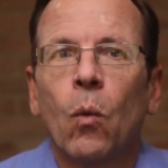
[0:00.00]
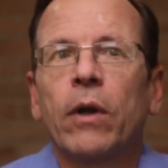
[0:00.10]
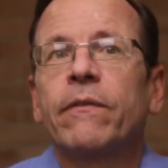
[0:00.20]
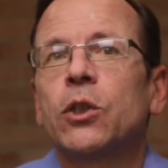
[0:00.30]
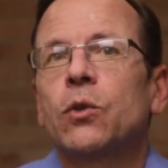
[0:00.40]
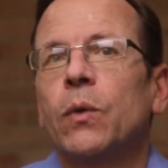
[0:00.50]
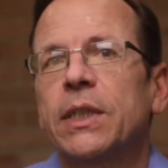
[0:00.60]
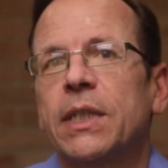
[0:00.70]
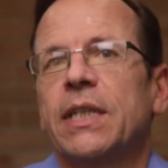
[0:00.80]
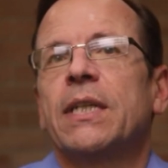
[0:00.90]
One of those
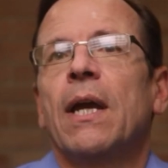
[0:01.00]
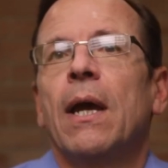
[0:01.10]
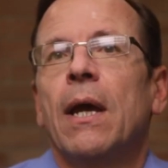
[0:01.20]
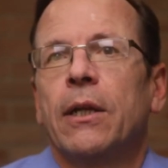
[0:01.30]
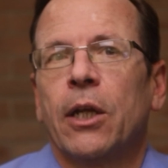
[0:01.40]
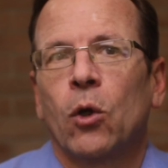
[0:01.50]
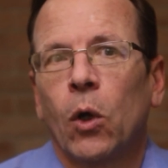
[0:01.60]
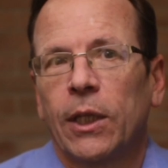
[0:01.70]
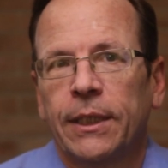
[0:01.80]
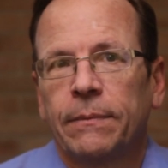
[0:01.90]
twists is
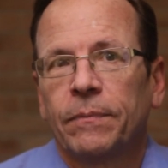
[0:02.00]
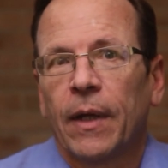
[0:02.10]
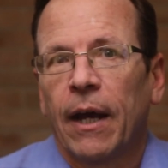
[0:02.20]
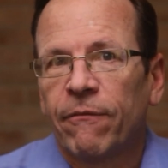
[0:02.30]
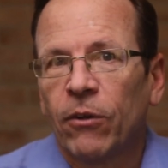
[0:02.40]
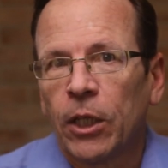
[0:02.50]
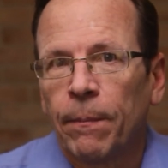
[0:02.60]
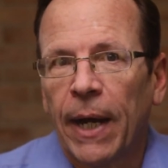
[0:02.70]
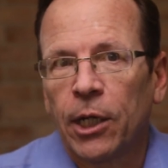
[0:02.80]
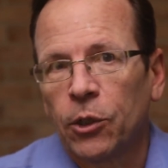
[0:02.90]
nonylon, a
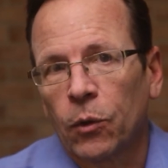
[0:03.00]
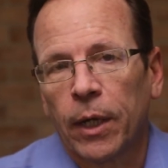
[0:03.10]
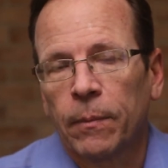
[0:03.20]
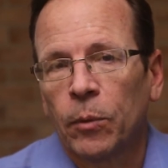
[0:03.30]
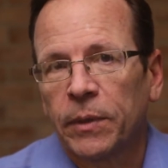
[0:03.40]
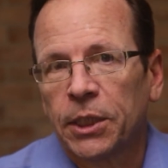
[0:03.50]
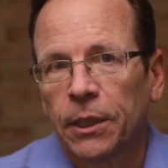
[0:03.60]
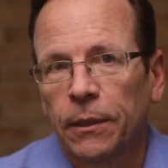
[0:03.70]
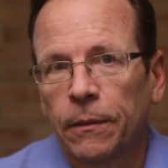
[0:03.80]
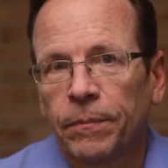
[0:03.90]
fully biodegradable
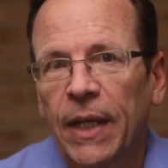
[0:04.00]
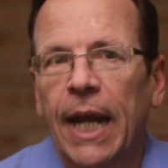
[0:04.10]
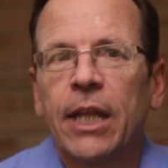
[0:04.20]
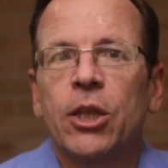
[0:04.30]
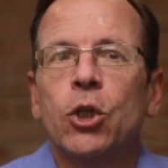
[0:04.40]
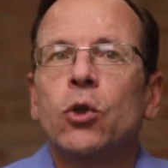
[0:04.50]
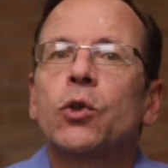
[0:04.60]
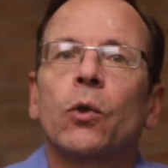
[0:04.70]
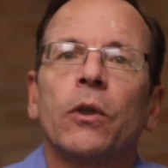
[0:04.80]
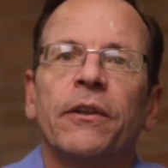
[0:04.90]
material, and in the
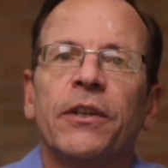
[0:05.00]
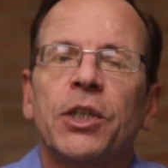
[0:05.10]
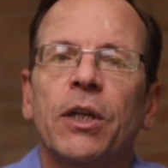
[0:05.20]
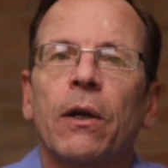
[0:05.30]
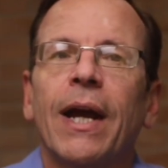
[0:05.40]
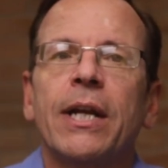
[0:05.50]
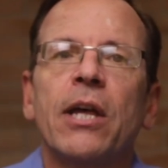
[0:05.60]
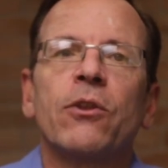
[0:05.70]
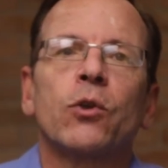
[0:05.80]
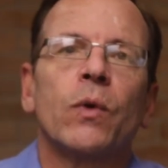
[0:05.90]
news earlier this year,
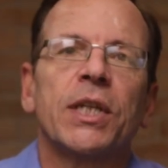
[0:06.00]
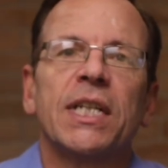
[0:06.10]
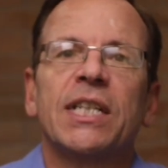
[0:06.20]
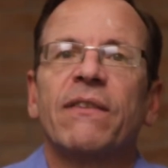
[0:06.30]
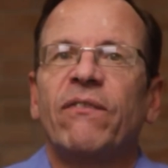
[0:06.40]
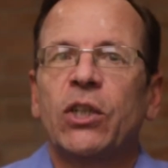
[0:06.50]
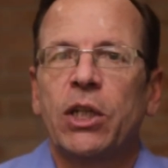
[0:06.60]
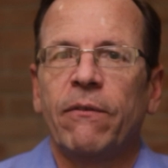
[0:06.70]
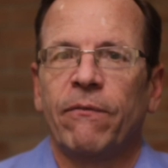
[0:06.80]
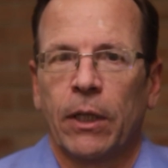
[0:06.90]
another twist is
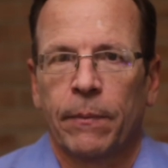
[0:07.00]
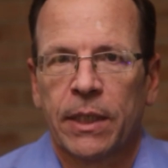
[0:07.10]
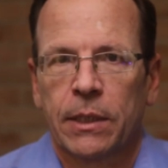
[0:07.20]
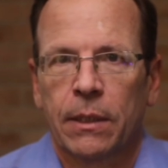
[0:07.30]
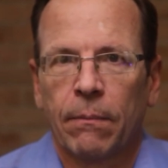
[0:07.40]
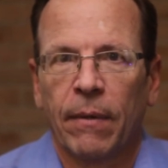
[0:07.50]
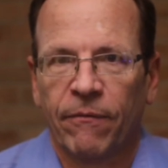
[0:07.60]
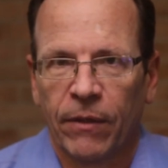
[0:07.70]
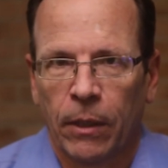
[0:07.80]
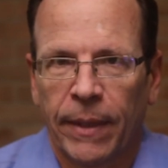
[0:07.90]
Fishy Filaments by
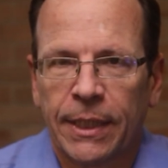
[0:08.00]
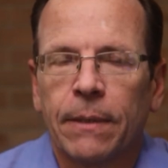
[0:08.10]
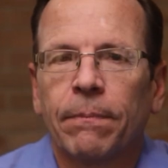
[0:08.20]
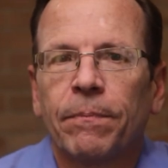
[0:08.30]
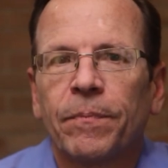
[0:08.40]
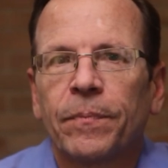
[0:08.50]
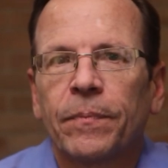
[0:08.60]
Filamentum.